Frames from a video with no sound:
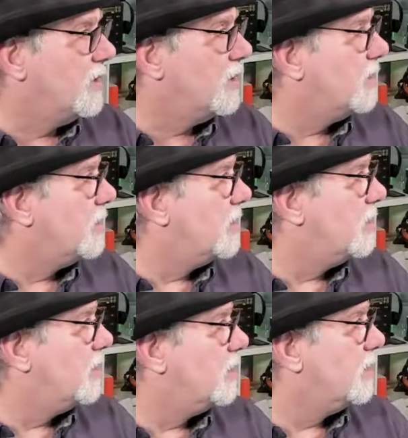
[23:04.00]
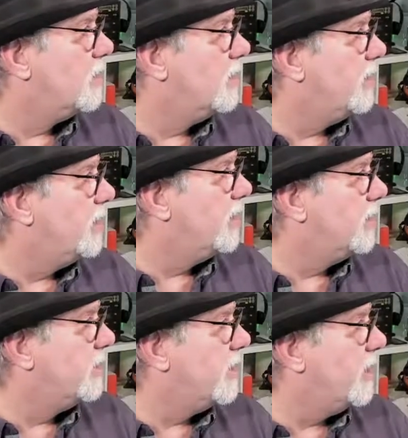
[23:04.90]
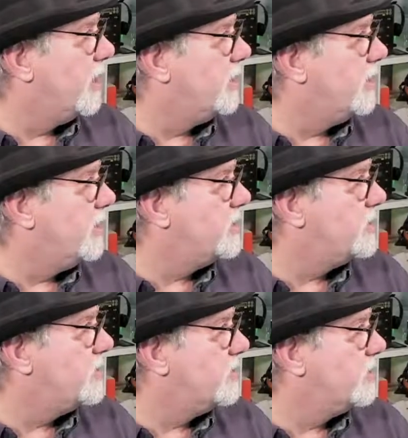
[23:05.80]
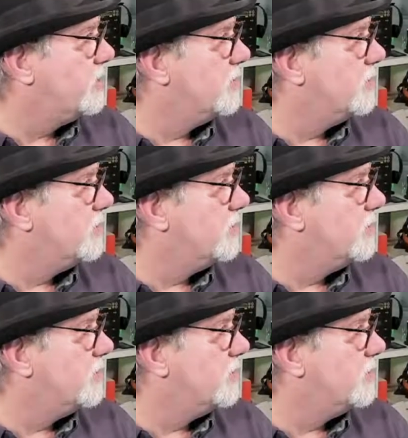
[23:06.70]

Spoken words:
And I need to